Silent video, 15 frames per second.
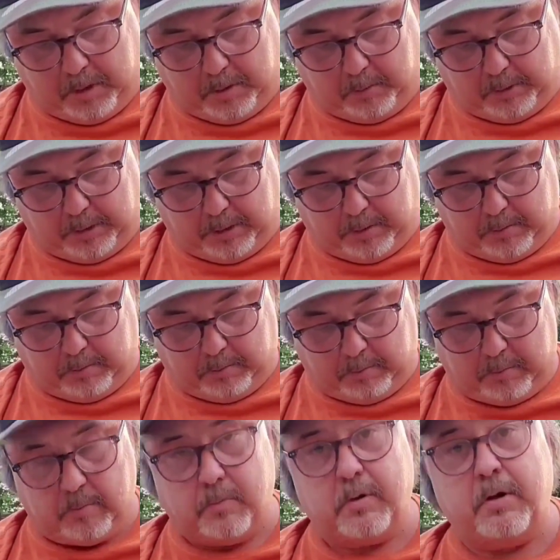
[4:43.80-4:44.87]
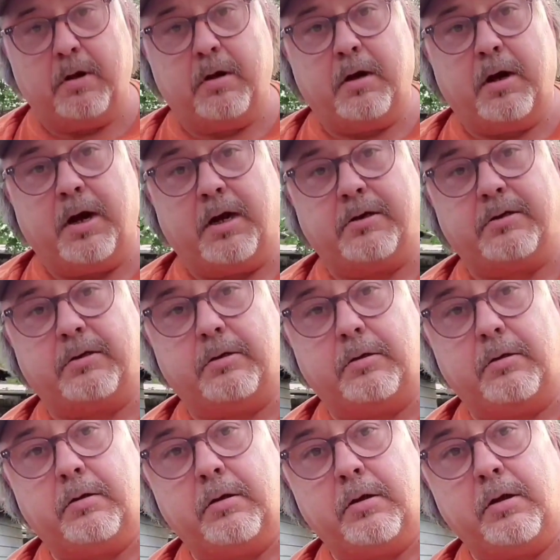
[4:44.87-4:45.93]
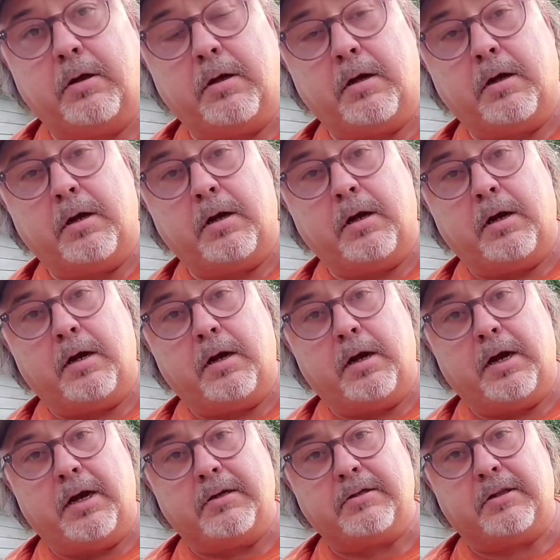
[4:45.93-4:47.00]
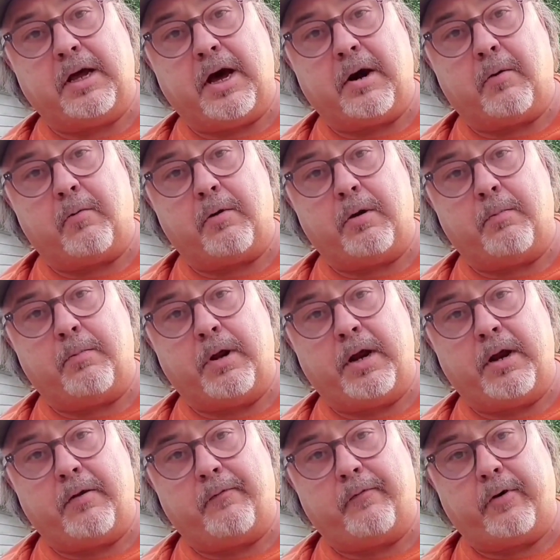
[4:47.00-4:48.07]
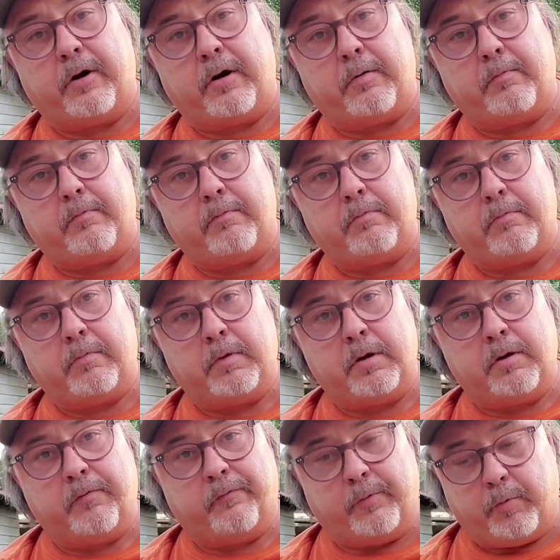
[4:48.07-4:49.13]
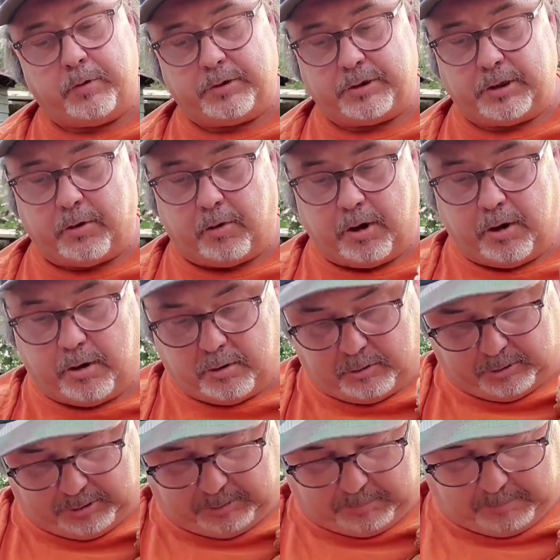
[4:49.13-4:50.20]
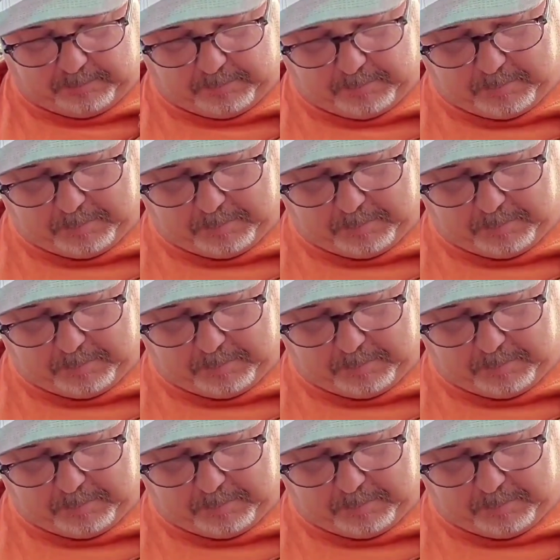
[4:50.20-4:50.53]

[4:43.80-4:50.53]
There we go. Has a lot of room there for when she grows.